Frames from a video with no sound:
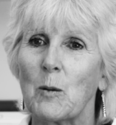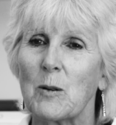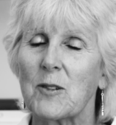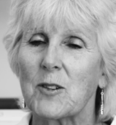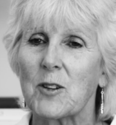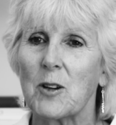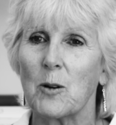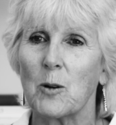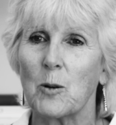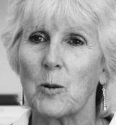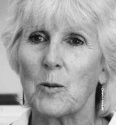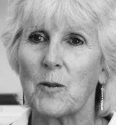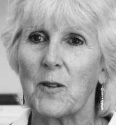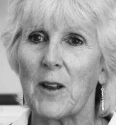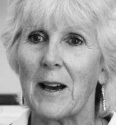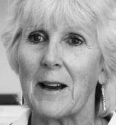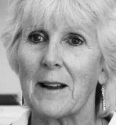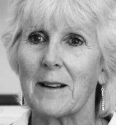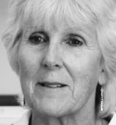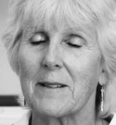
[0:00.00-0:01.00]
was told
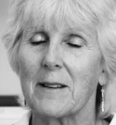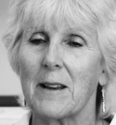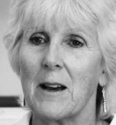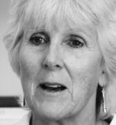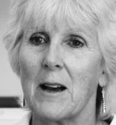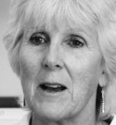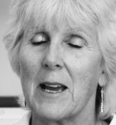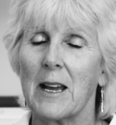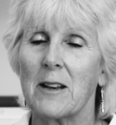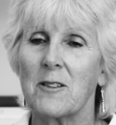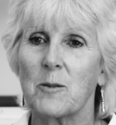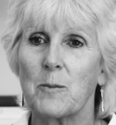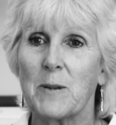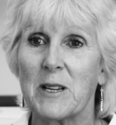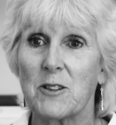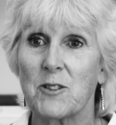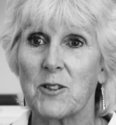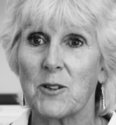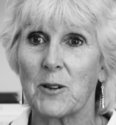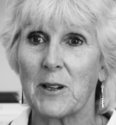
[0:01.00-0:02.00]
that
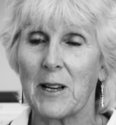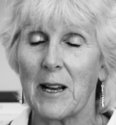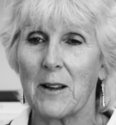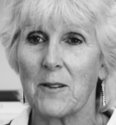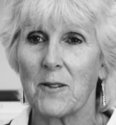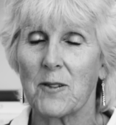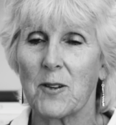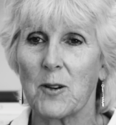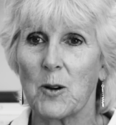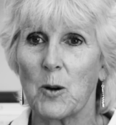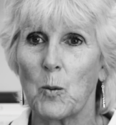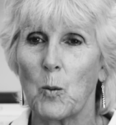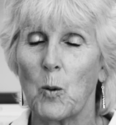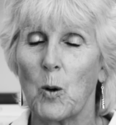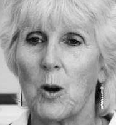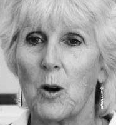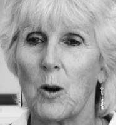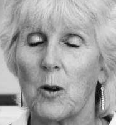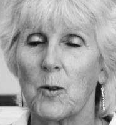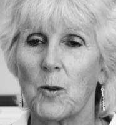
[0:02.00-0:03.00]
endometrial cancer
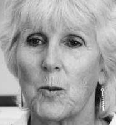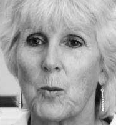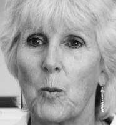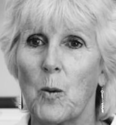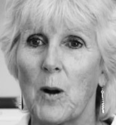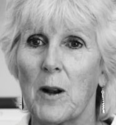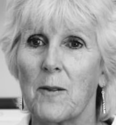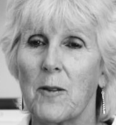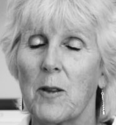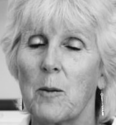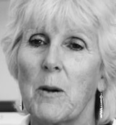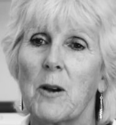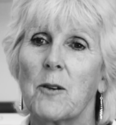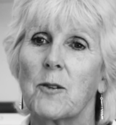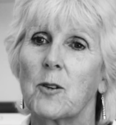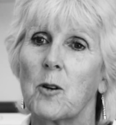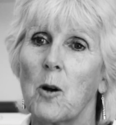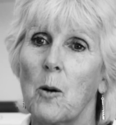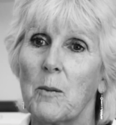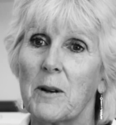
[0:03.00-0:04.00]
was one of the
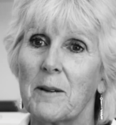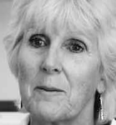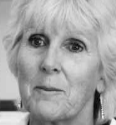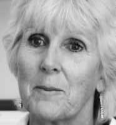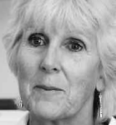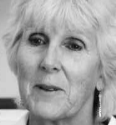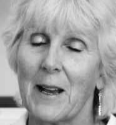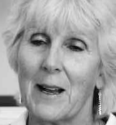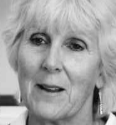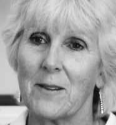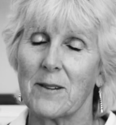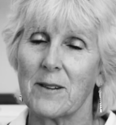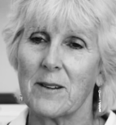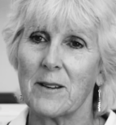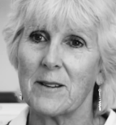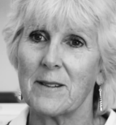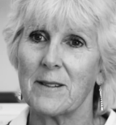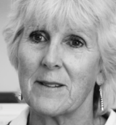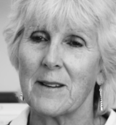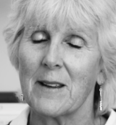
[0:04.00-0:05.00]
most common
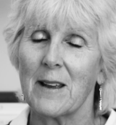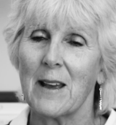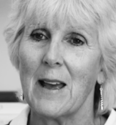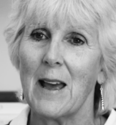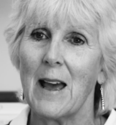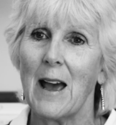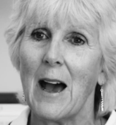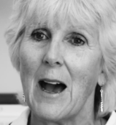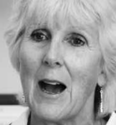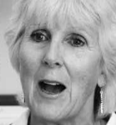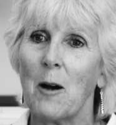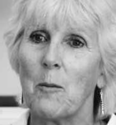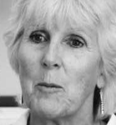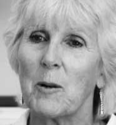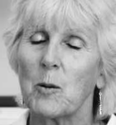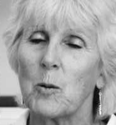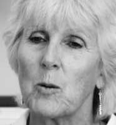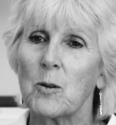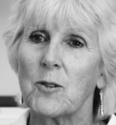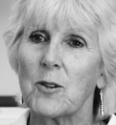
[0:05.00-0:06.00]
cancers,
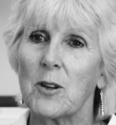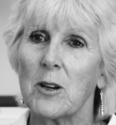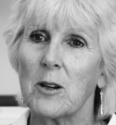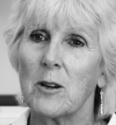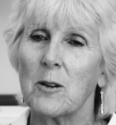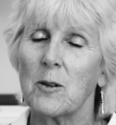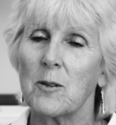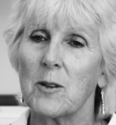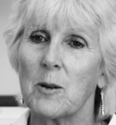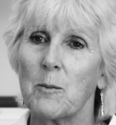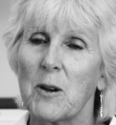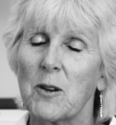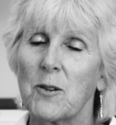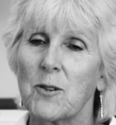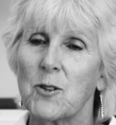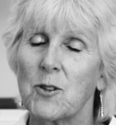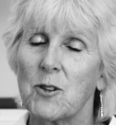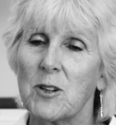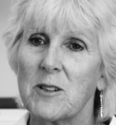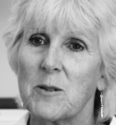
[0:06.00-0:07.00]
but also the
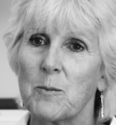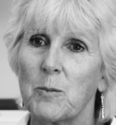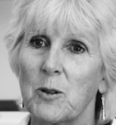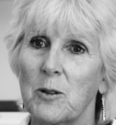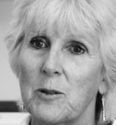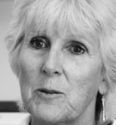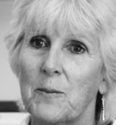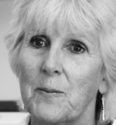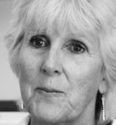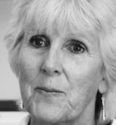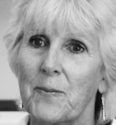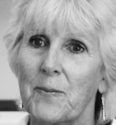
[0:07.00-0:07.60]
most treatable.